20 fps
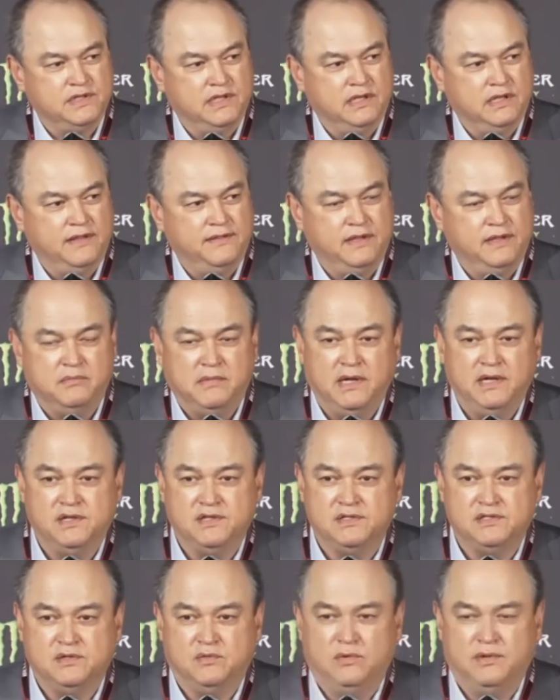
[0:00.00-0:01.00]
and I think Mike
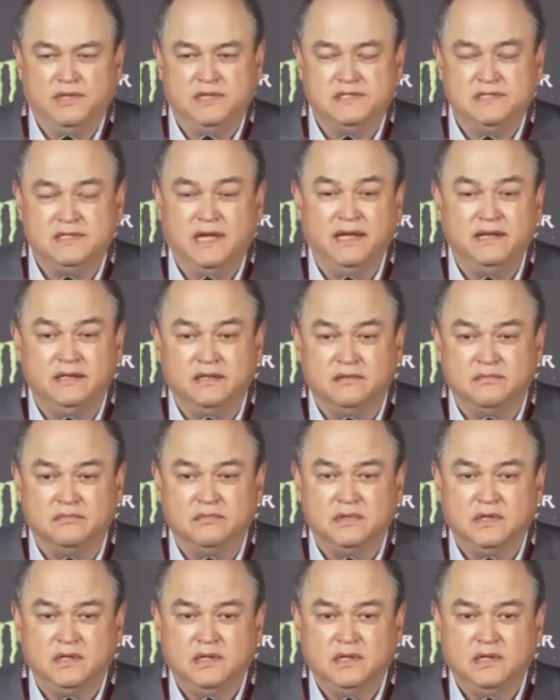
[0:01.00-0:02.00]
is the one that signed him.